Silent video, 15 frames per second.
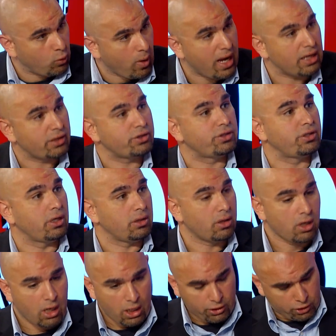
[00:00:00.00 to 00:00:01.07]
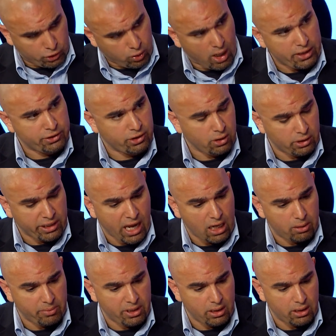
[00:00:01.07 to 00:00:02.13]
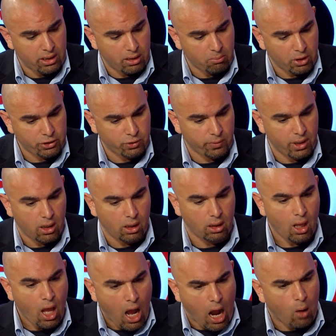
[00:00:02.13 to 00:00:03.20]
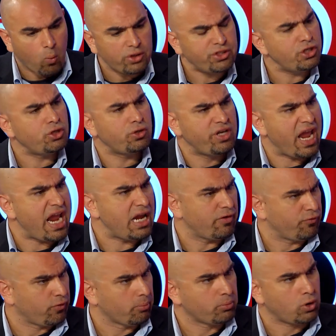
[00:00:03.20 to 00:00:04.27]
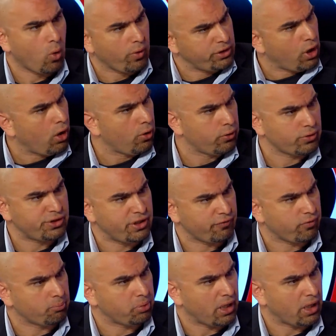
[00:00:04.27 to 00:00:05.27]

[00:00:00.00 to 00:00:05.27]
Quest and the TriStar Academy in, in Montreal. Uh, what did you gain from going to all those different